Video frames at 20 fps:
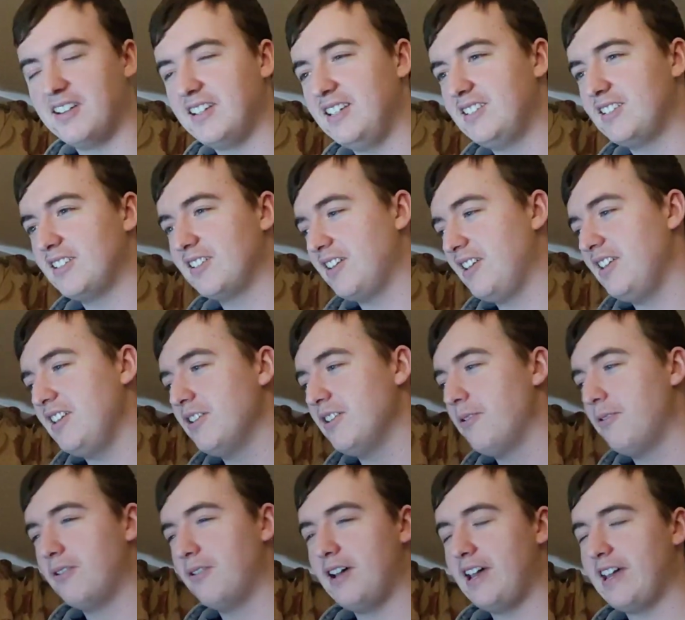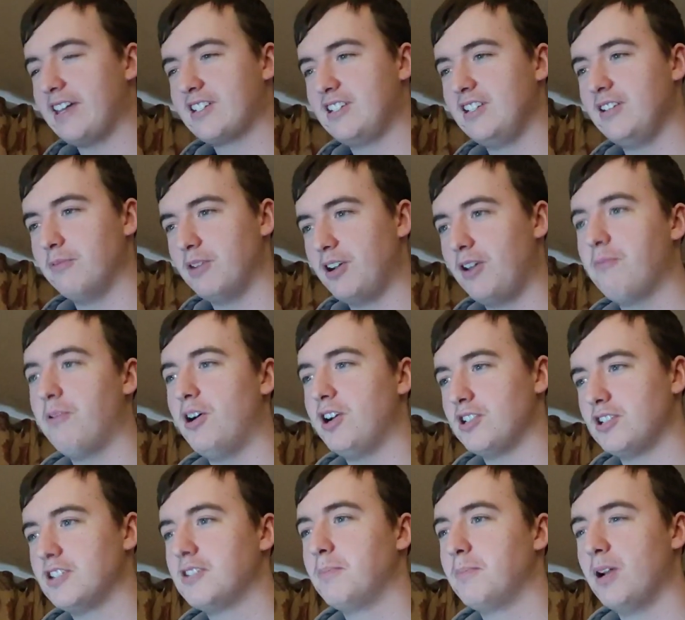he's a actually when I
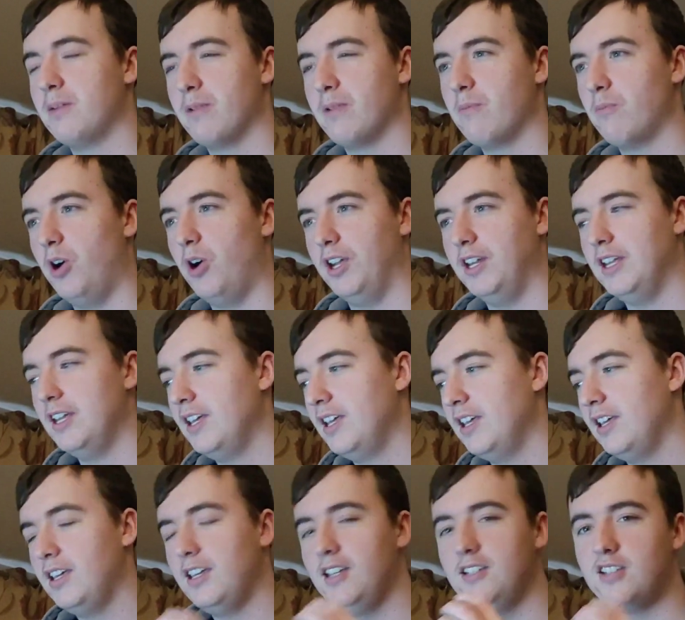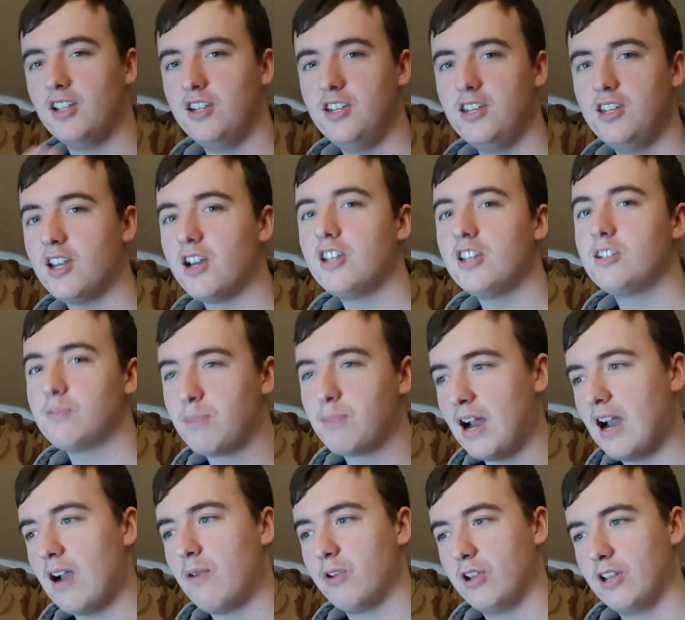watched Spider-Man 1, he's a nice
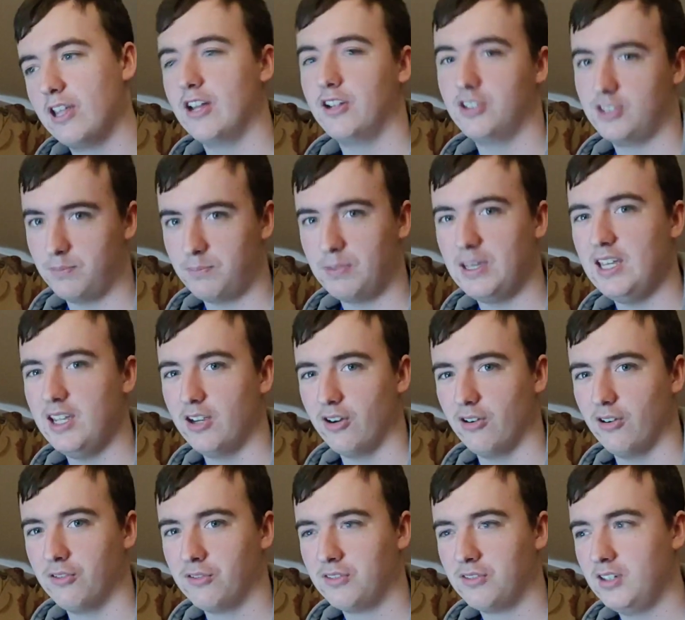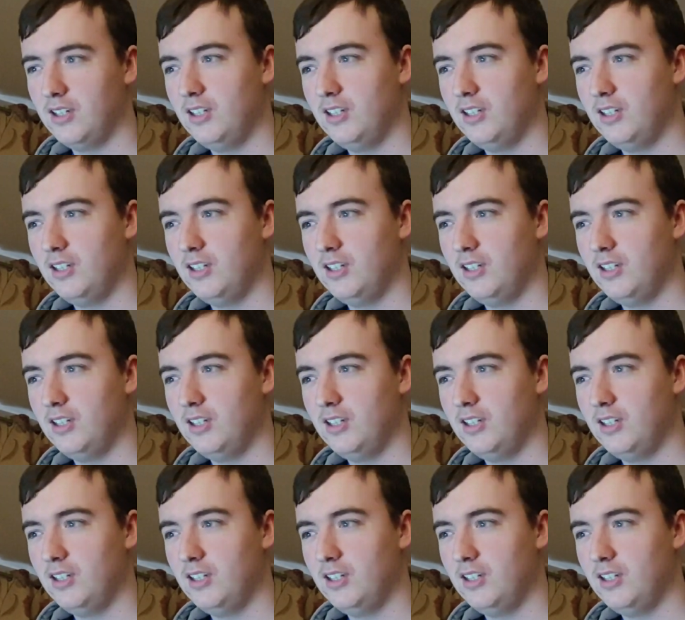parallel to Peter.